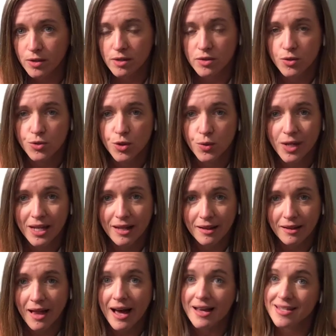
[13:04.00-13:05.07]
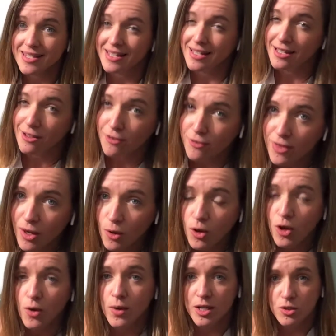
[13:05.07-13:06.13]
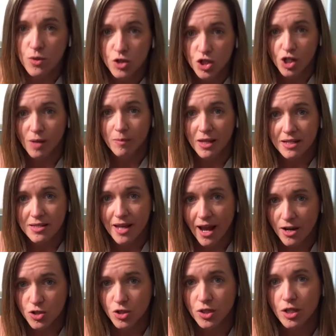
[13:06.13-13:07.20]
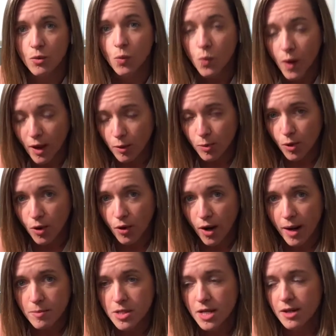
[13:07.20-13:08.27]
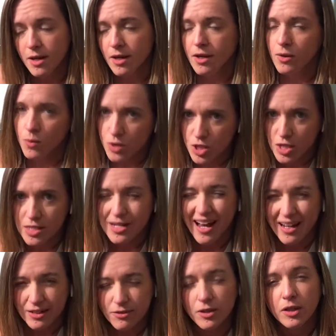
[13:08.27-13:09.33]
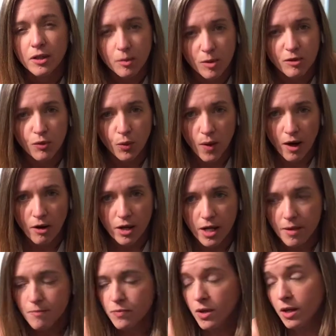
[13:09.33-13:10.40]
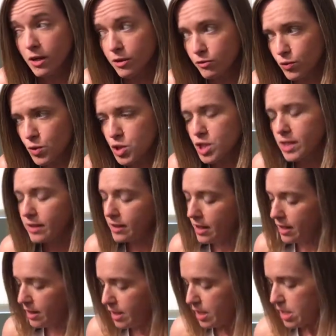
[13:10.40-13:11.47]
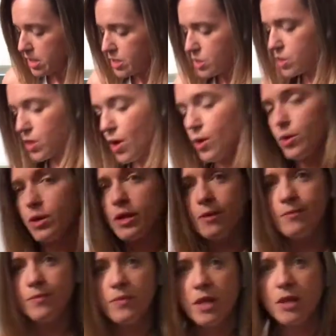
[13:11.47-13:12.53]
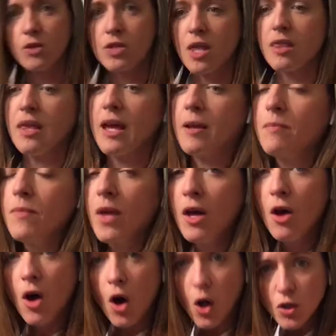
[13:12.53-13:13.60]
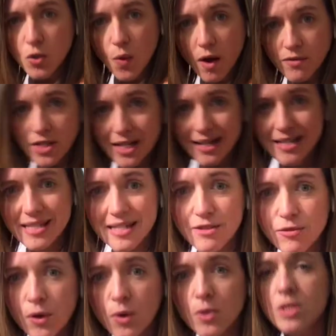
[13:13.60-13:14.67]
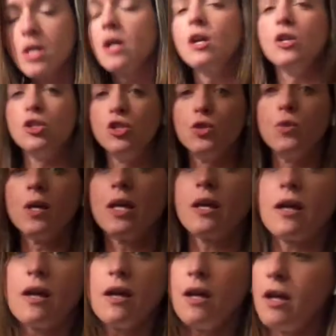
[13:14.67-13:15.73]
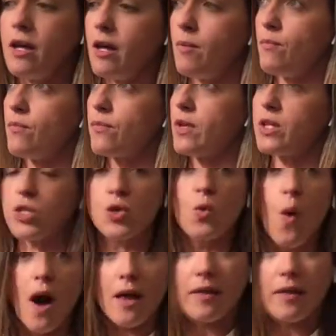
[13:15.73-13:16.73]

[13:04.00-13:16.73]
that they're doing in class if they were going to a gym that's actually well programmed, which is kind of a little bit of a rarity, unfortunately. So here's the thing. All too often I see folks doing a squat